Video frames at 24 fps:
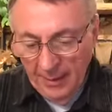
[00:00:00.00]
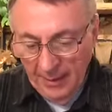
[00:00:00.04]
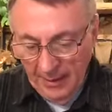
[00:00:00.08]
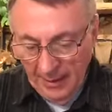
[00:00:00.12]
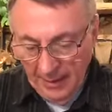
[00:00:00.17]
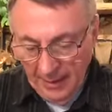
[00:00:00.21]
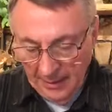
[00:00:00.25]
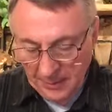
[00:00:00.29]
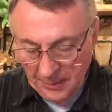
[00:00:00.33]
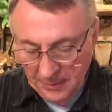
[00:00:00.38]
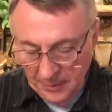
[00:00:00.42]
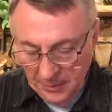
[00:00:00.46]

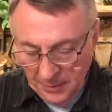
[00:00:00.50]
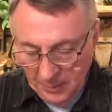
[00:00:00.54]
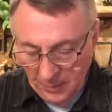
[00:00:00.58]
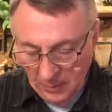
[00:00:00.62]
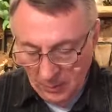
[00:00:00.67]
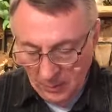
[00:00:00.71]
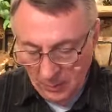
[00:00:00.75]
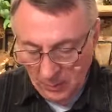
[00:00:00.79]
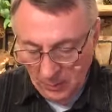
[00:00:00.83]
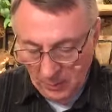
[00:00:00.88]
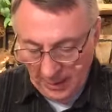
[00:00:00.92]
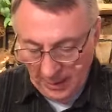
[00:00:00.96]
And
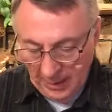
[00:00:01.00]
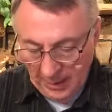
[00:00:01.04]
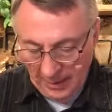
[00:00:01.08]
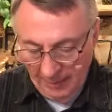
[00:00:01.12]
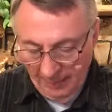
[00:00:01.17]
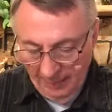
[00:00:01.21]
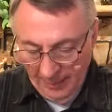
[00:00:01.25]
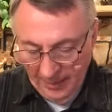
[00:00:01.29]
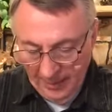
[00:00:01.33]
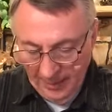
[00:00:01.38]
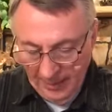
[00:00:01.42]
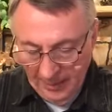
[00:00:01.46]
so,
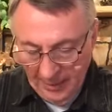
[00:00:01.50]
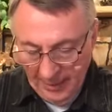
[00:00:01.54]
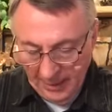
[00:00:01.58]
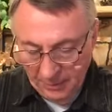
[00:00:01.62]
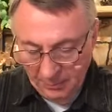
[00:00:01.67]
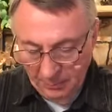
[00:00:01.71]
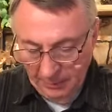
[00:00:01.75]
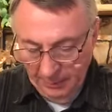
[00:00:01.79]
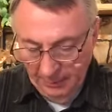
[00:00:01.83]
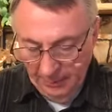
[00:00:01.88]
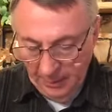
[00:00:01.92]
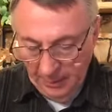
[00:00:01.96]
uh, as
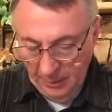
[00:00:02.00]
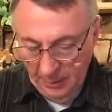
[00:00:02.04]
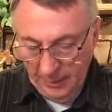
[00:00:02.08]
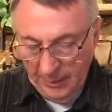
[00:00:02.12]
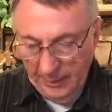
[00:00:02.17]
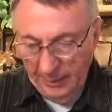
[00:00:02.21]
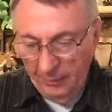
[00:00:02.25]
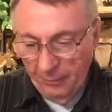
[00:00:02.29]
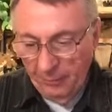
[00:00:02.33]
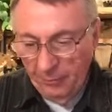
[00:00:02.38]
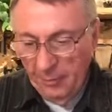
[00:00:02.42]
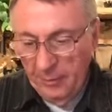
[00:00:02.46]
we've been
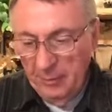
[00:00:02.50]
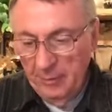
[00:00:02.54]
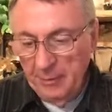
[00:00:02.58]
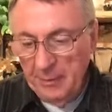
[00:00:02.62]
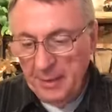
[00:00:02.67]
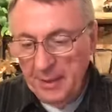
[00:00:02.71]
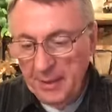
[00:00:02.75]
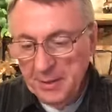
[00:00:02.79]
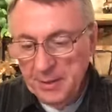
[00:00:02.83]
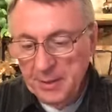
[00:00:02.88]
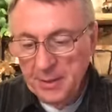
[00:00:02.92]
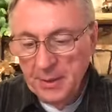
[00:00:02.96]
looking through
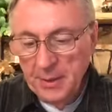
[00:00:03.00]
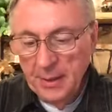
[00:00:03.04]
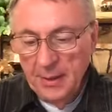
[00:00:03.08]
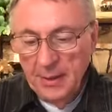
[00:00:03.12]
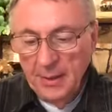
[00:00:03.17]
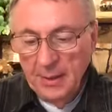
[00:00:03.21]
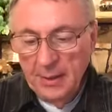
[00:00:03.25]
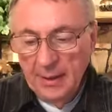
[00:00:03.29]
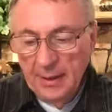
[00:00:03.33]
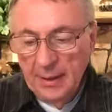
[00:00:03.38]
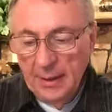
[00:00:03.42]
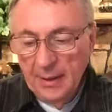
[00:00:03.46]
this,
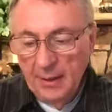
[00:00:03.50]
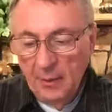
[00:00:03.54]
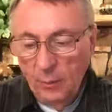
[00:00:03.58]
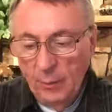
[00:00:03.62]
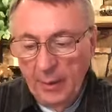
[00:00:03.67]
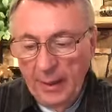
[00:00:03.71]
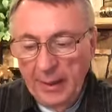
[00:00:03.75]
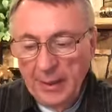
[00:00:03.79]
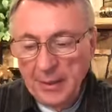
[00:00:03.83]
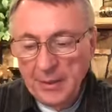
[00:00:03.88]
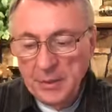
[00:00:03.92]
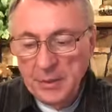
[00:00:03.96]
uh, we
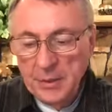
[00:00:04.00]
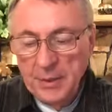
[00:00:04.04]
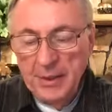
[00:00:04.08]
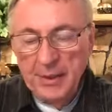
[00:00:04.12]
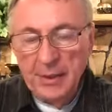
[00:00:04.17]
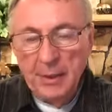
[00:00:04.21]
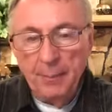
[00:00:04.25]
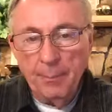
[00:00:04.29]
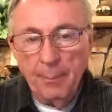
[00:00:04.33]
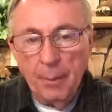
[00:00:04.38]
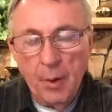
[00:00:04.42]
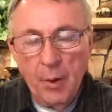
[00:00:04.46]
can see
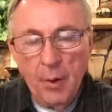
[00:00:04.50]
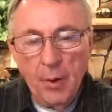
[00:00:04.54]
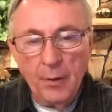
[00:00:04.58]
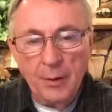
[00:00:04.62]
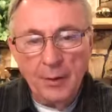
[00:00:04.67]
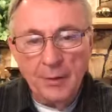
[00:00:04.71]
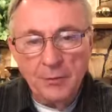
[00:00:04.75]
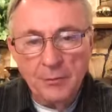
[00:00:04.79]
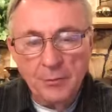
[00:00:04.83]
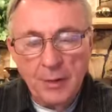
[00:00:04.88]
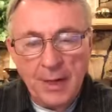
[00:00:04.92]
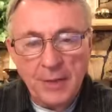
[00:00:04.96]
that Paul
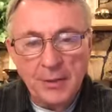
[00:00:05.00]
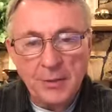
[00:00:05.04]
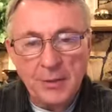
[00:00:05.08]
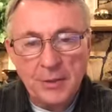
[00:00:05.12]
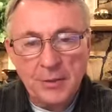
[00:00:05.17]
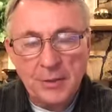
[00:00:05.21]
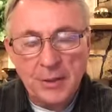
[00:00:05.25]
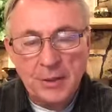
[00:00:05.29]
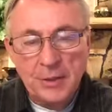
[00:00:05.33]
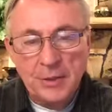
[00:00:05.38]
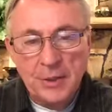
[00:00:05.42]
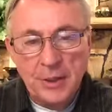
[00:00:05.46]
addresses
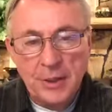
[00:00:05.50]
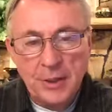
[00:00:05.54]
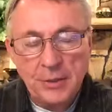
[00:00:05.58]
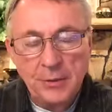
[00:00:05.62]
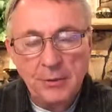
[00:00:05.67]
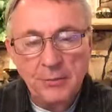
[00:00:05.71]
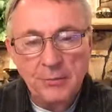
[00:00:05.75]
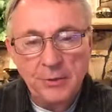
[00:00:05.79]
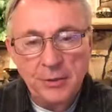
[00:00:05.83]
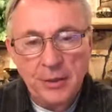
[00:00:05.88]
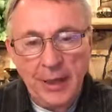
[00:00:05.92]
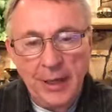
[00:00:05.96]
this
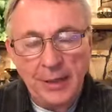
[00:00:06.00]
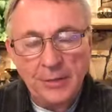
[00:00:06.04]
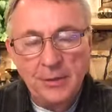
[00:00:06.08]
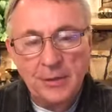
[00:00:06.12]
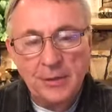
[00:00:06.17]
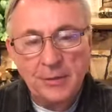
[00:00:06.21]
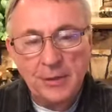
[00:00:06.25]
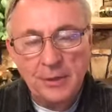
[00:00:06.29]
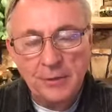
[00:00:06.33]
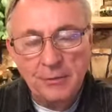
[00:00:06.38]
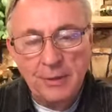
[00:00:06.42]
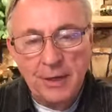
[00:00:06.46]
issue,
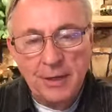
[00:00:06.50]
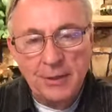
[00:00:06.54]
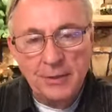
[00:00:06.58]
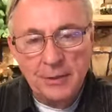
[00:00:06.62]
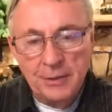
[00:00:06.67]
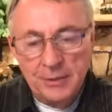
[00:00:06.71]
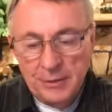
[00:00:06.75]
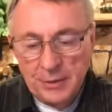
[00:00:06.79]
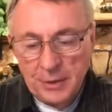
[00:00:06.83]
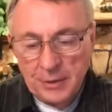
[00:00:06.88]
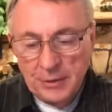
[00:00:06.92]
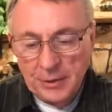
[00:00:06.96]
Jesus
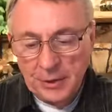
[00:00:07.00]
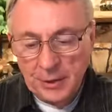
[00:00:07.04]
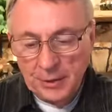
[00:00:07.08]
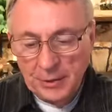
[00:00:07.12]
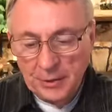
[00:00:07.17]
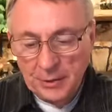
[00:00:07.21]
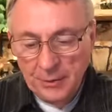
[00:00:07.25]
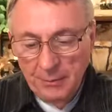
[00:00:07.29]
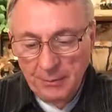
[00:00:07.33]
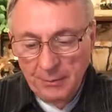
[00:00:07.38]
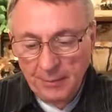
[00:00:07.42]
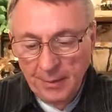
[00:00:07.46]
addresses this
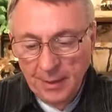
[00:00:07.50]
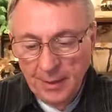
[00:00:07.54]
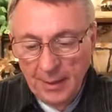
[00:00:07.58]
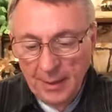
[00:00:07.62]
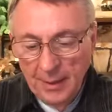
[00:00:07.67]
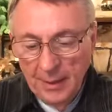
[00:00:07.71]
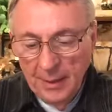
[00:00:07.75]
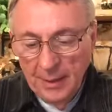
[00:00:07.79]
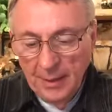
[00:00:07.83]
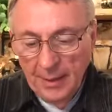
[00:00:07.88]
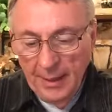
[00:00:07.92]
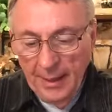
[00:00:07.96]
issue,
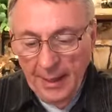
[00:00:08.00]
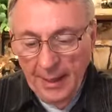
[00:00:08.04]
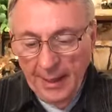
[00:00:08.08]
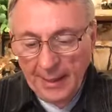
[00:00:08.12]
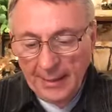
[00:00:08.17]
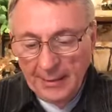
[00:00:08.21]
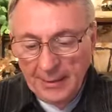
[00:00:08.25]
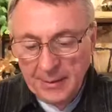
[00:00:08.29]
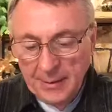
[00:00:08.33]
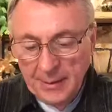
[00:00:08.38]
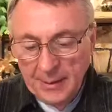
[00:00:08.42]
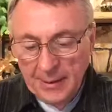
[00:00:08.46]

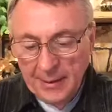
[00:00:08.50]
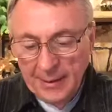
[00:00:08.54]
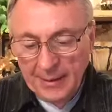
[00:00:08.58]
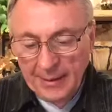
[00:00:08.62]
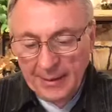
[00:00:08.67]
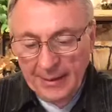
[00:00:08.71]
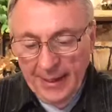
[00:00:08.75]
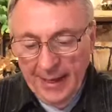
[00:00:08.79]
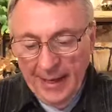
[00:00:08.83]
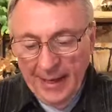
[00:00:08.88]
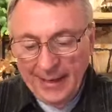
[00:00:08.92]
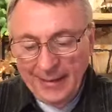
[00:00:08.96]
and uh,
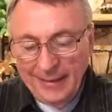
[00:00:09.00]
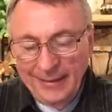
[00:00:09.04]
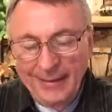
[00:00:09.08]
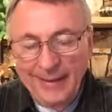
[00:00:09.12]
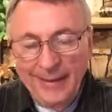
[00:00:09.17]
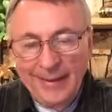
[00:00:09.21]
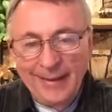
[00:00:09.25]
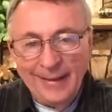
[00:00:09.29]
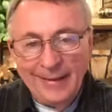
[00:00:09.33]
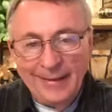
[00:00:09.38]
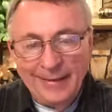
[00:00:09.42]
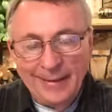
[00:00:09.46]
again,
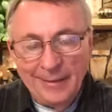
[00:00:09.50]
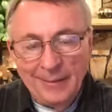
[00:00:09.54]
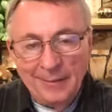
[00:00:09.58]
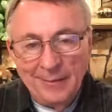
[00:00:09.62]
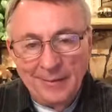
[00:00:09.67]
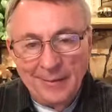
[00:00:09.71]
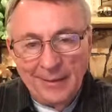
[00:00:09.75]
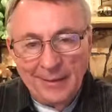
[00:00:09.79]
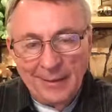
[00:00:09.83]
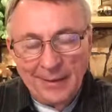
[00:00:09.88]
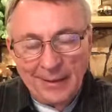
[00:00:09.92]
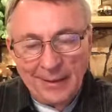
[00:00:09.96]
the, the,
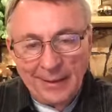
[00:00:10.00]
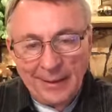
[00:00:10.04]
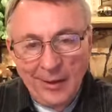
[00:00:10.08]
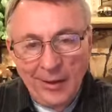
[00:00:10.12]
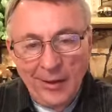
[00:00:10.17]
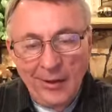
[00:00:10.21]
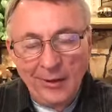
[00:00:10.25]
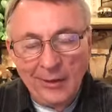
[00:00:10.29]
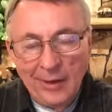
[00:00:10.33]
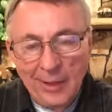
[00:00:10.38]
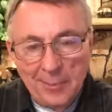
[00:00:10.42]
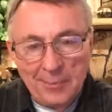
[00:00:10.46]
it
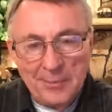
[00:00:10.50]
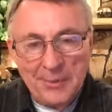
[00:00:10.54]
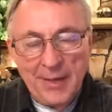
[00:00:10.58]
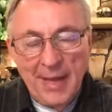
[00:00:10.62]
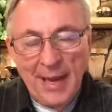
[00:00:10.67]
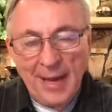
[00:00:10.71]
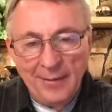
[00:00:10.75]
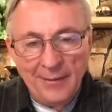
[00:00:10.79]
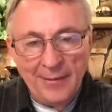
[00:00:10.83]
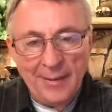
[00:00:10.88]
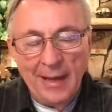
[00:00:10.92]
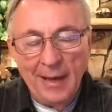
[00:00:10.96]
comes
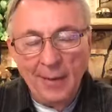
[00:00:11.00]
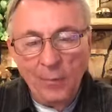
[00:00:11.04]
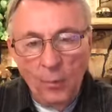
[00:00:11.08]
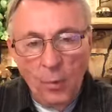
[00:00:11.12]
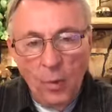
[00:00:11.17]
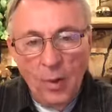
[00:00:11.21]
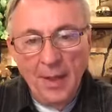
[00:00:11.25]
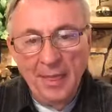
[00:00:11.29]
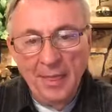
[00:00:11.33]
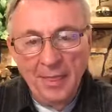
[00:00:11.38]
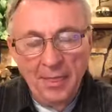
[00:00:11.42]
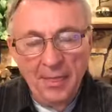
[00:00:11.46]
down to that
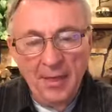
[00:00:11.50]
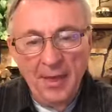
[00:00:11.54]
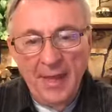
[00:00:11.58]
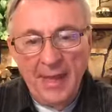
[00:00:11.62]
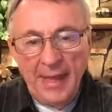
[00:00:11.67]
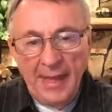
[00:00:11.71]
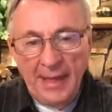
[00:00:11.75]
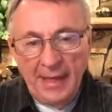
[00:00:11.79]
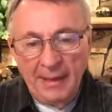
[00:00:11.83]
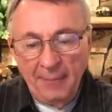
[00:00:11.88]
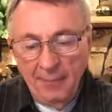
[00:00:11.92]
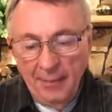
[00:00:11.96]
one
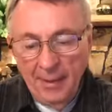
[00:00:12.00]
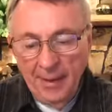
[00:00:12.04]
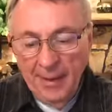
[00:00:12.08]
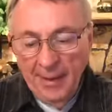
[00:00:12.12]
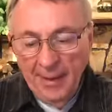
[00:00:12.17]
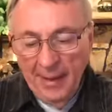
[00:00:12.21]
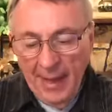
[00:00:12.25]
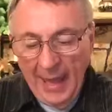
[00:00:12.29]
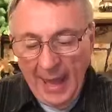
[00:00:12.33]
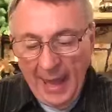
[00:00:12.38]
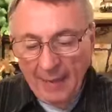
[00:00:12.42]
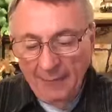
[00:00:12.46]
thing
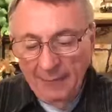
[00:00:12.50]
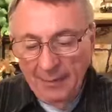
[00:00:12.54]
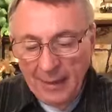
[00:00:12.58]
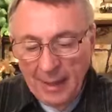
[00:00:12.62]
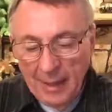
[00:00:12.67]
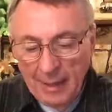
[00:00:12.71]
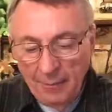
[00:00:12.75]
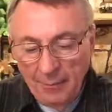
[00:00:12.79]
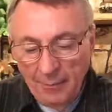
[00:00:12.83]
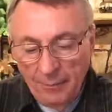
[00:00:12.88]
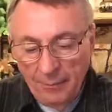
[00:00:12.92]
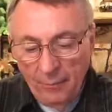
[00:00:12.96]
having a
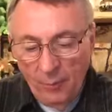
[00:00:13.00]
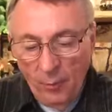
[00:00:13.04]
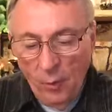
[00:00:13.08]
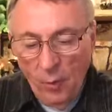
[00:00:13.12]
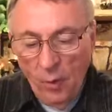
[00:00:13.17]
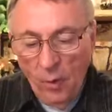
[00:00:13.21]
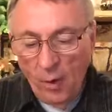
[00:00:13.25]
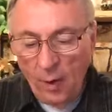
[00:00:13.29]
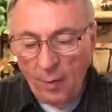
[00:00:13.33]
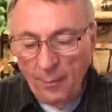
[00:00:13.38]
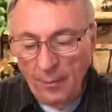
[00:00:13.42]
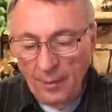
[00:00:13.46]

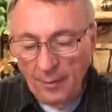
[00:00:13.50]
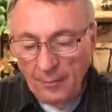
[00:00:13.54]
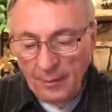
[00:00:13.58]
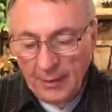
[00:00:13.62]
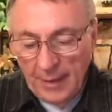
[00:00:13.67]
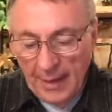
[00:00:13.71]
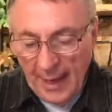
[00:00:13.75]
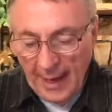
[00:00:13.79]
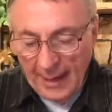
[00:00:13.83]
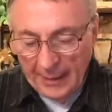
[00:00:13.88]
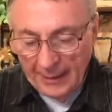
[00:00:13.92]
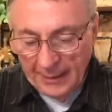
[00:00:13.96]
form of
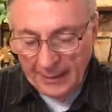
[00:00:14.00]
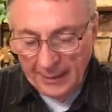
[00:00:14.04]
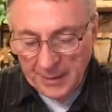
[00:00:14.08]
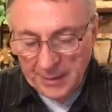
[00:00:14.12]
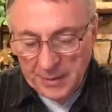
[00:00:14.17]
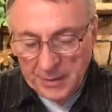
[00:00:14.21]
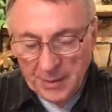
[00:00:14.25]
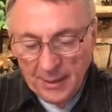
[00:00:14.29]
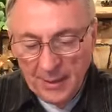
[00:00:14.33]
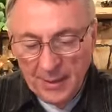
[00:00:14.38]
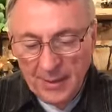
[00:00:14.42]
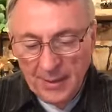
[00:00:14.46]
godliness,
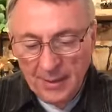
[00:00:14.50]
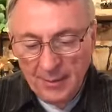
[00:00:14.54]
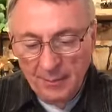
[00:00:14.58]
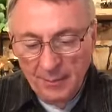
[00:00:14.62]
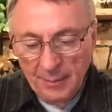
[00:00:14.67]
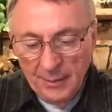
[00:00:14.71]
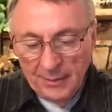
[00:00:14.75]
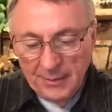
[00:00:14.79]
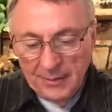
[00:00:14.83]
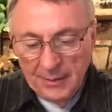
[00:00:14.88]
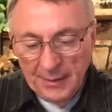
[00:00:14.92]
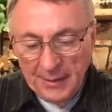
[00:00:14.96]

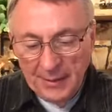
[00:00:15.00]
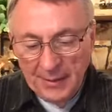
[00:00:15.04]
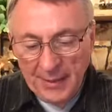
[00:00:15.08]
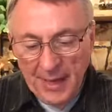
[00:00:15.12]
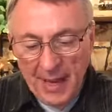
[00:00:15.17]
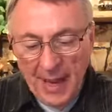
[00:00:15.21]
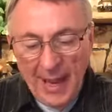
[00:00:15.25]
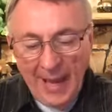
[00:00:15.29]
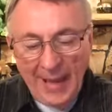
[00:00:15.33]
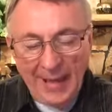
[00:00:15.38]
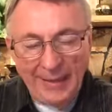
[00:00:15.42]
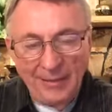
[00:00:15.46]
but
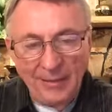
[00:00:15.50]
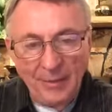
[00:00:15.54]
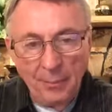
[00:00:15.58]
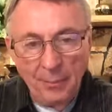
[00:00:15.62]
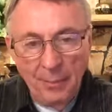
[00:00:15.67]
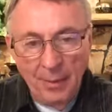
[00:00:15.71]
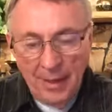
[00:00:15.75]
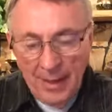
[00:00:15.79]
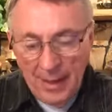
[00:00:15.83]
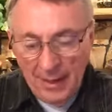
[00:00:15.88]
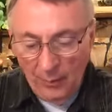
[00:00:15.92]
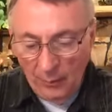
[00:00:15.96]
denying the
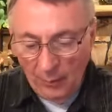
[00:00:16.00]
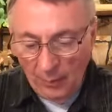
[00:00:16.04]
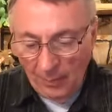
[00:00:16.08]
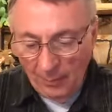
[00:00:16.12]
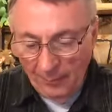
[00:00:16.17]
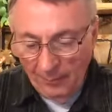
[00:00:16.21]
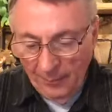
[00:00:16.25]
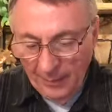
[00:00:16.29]
power.